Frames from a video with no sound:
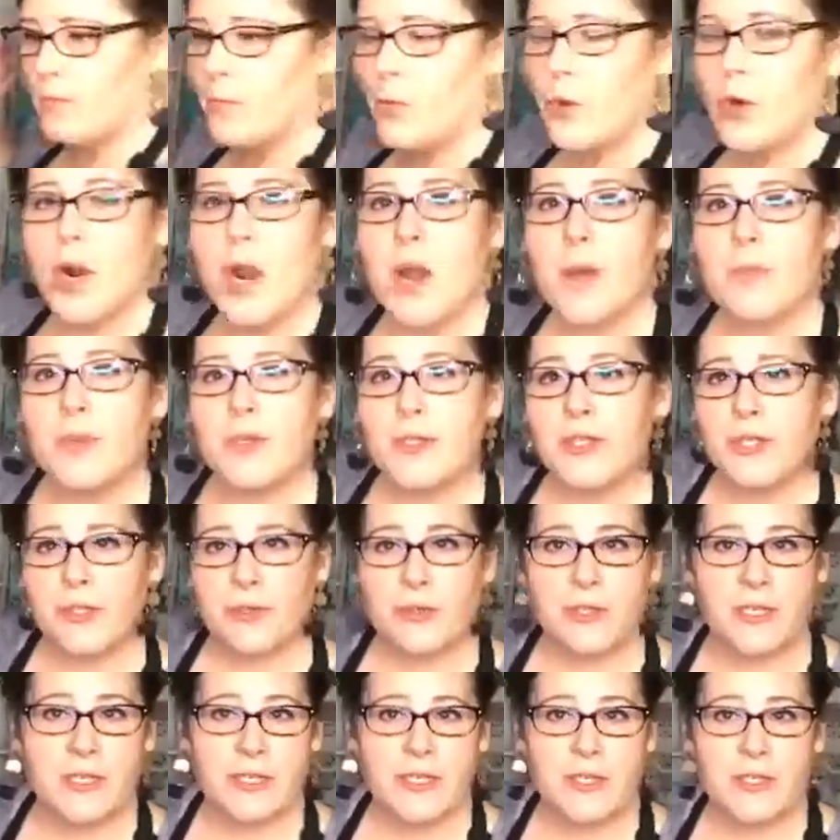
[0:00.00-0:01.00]
more
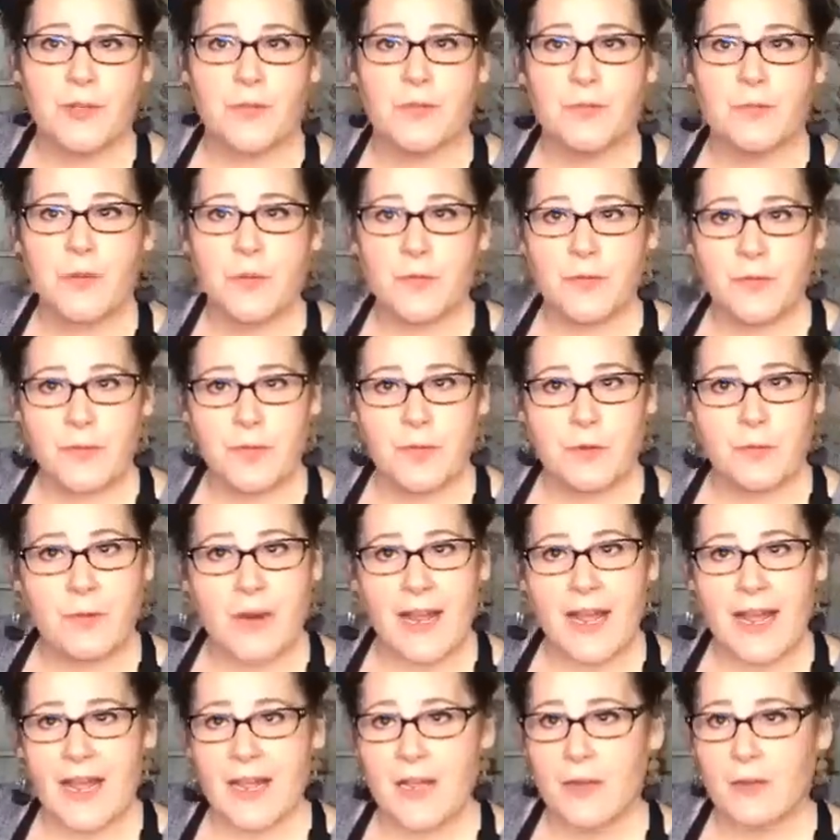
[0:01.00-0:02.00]
opportunity to move it
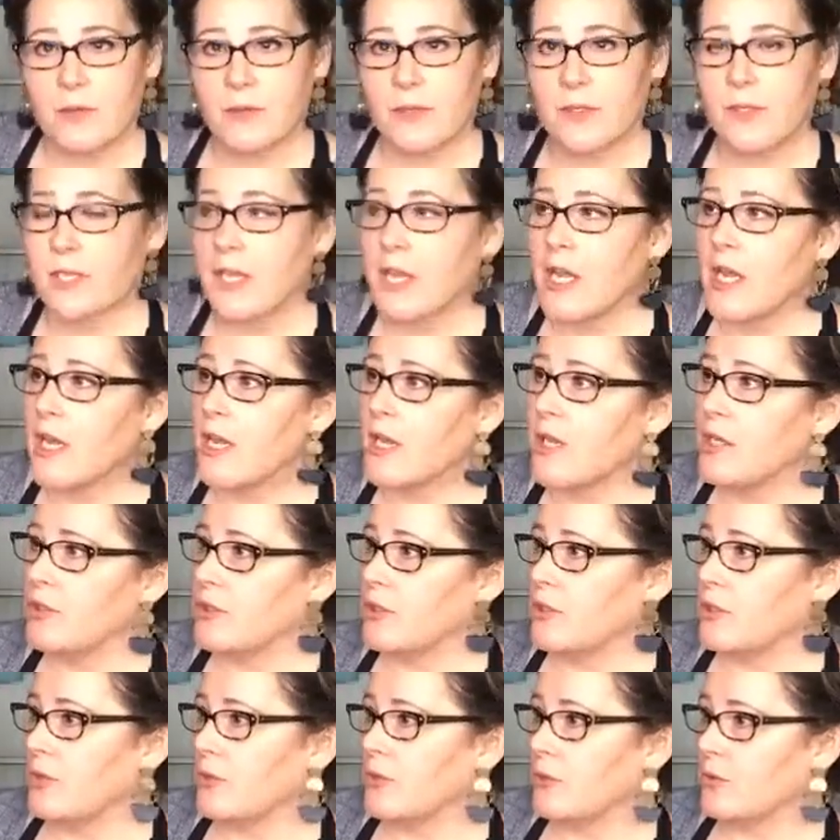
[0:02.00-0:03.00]
around
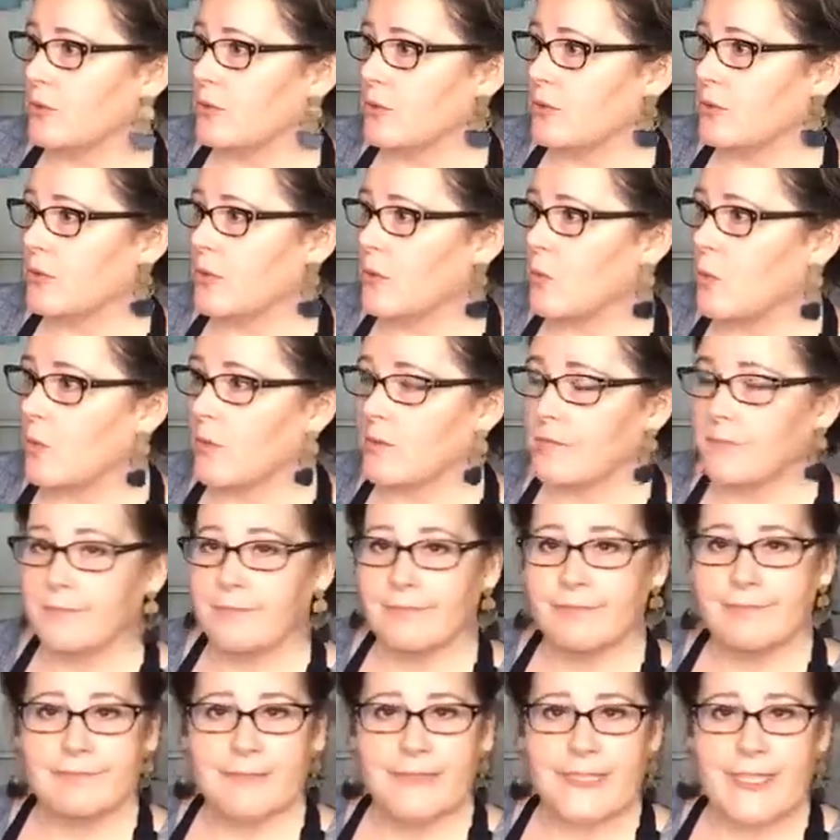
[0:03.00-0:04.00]
to
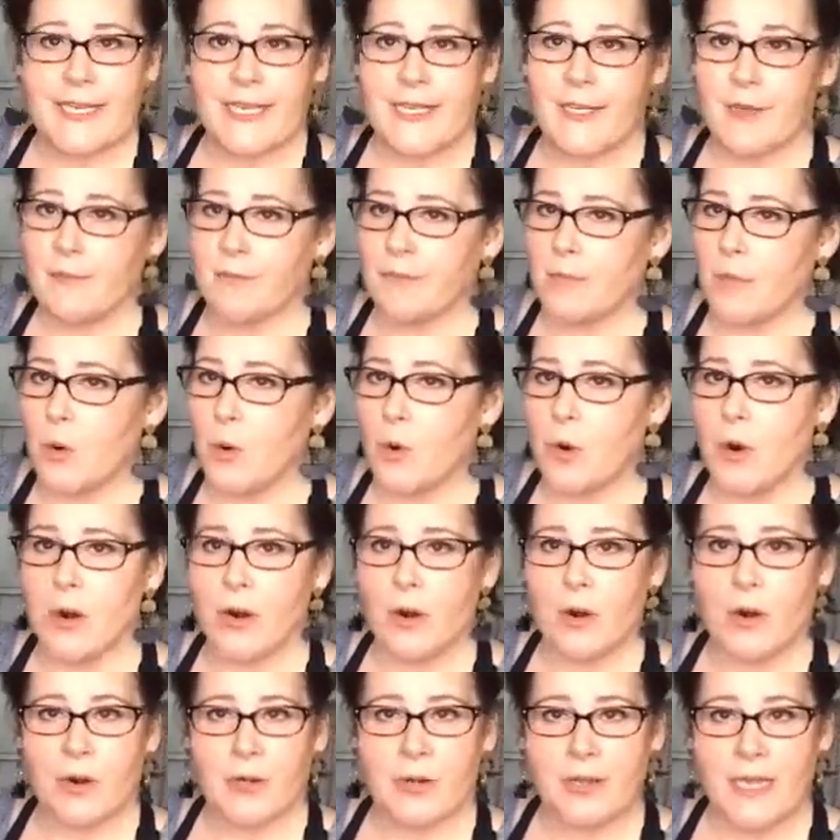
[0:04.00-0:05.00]
get
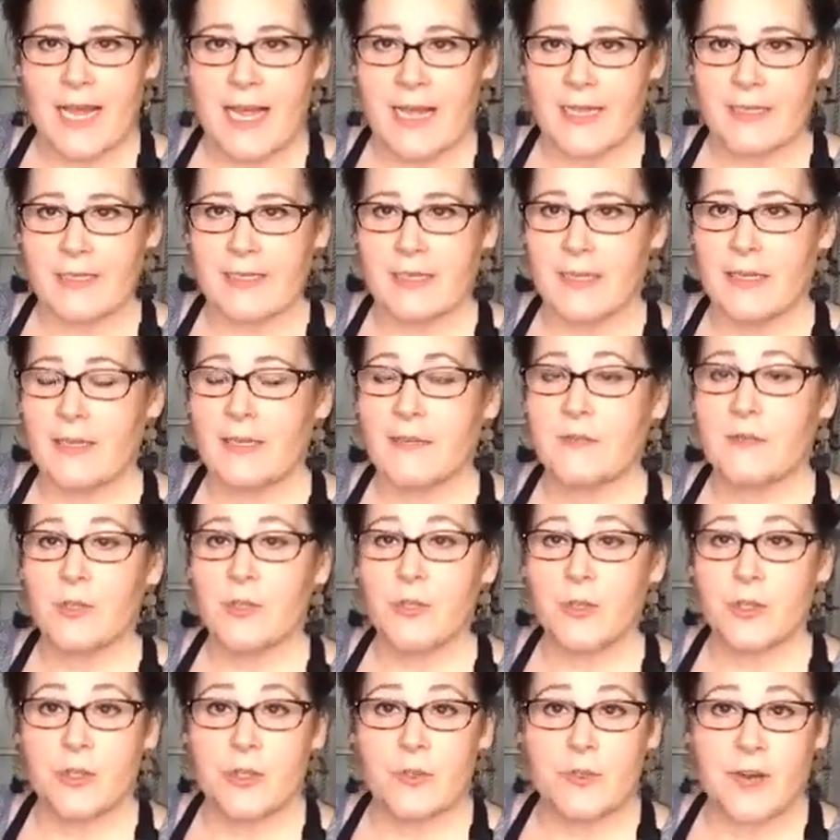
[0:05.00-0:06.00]
more or less. If you
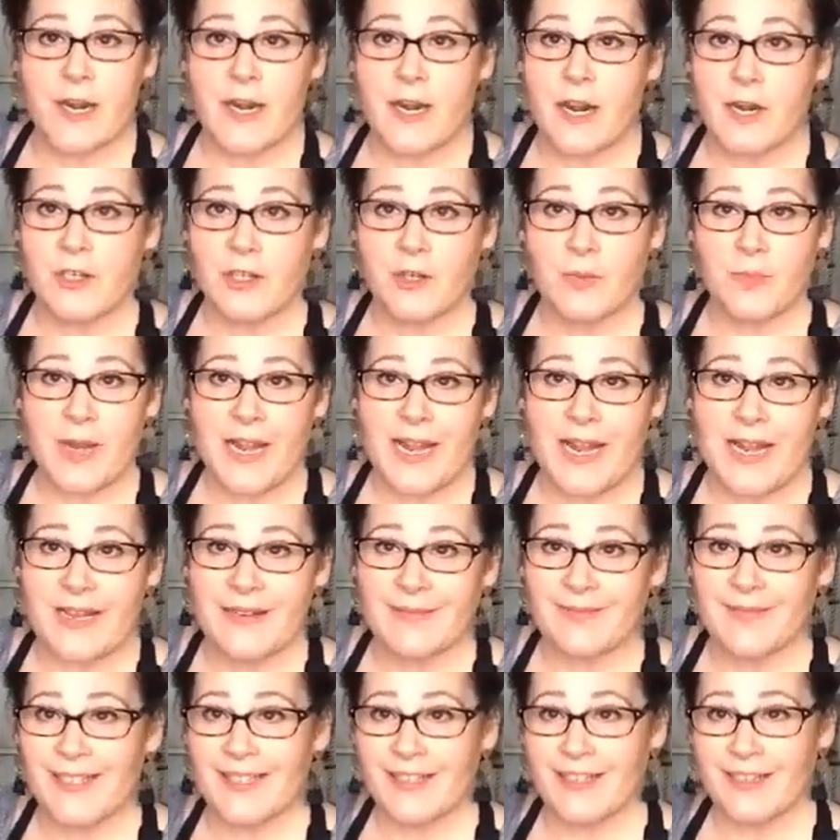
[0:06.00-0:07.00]
do it straight on your
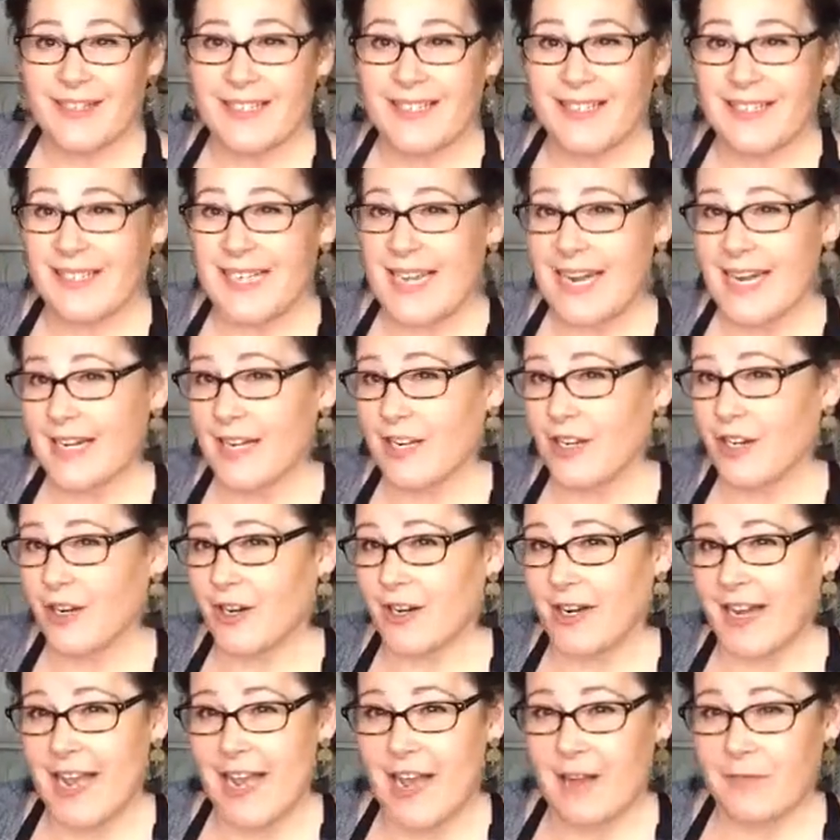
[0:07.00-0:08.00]
paint, it's going to stain it, you're
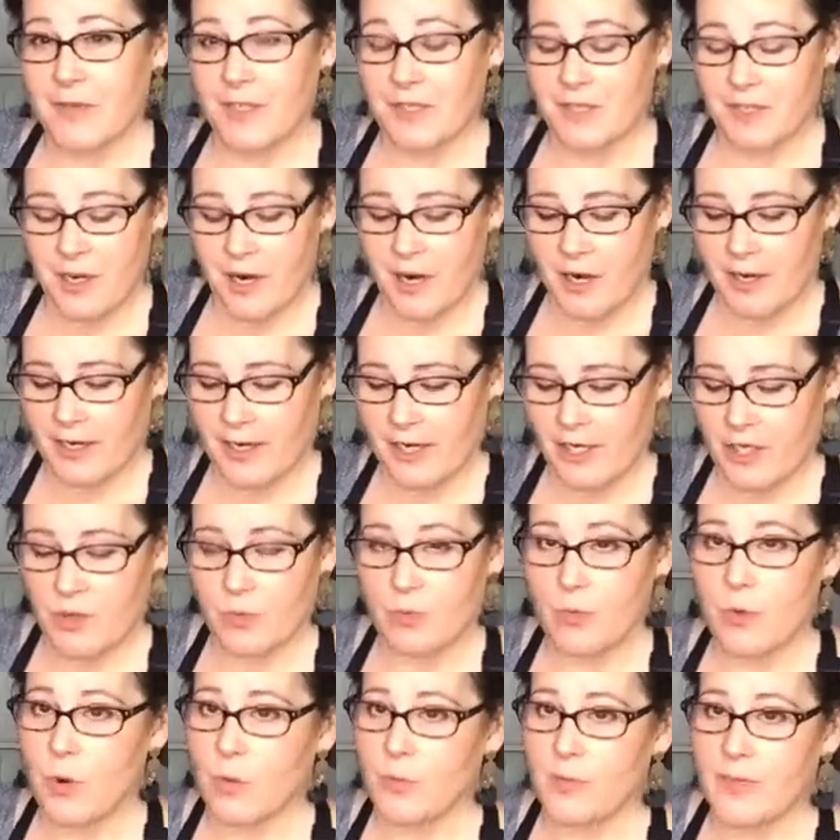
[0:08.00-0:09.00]
going to have it dark, and
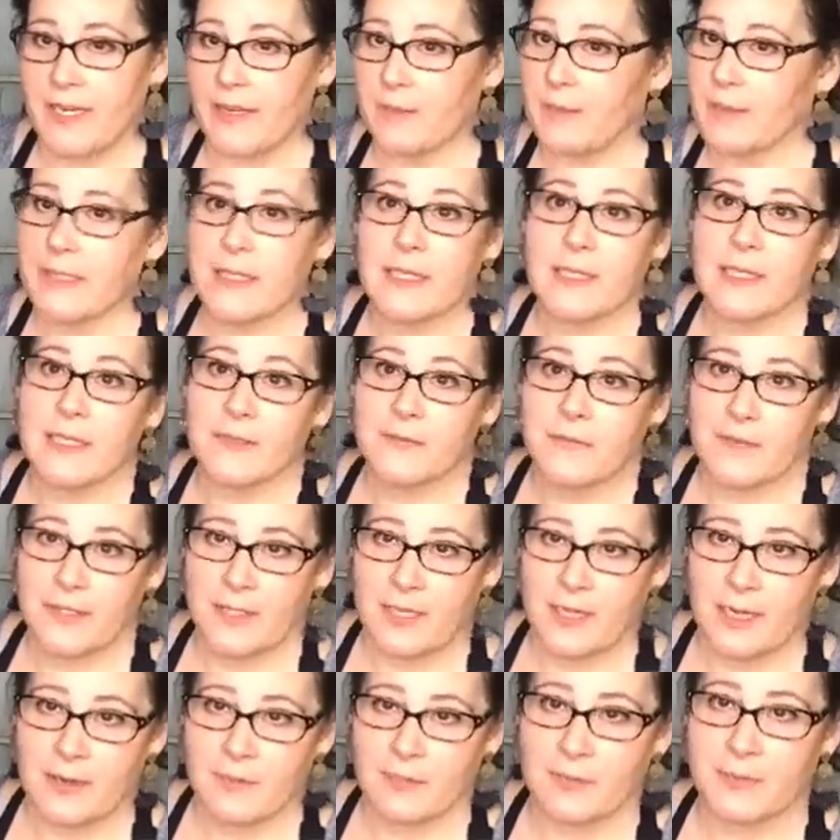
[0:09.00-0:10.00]
you won't be able to lift
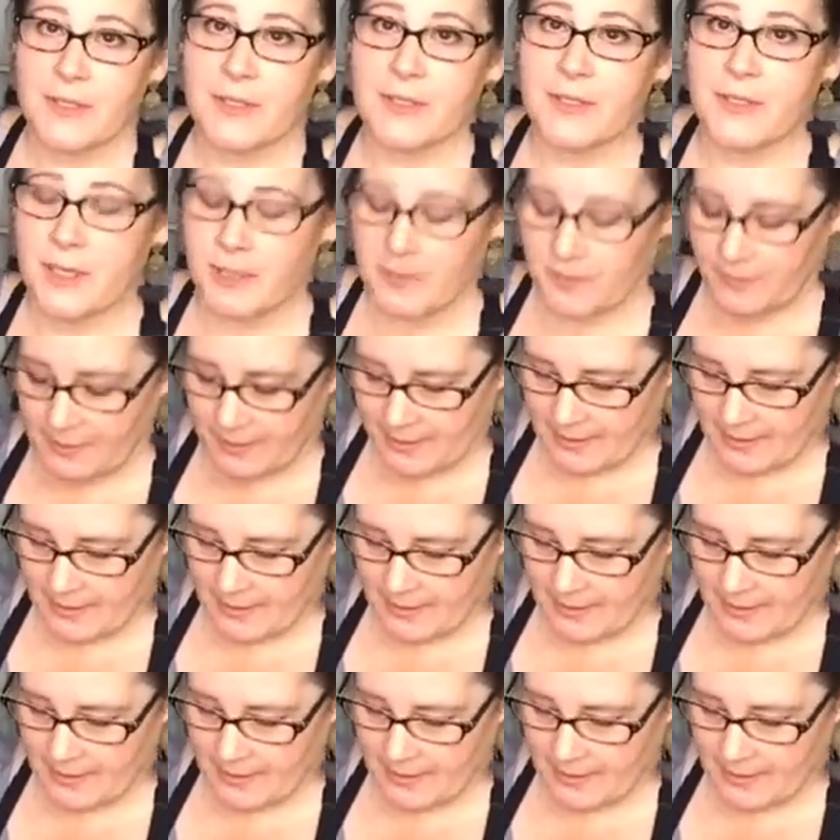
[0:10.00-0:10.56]
it up. So